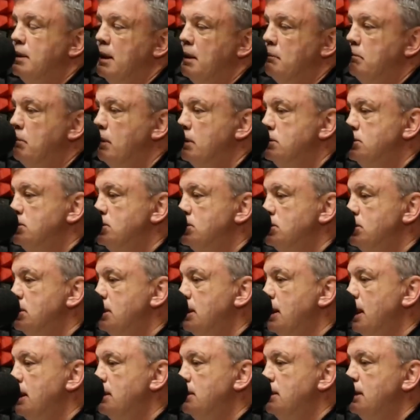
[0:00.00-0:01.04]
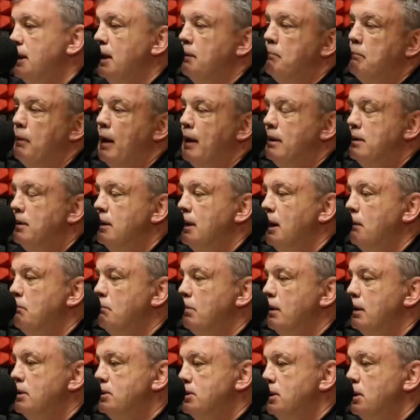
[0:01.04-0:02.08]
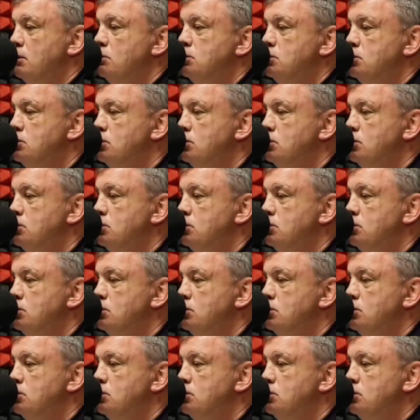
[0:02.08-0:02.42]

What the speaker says: and take punches again to get back to that place that he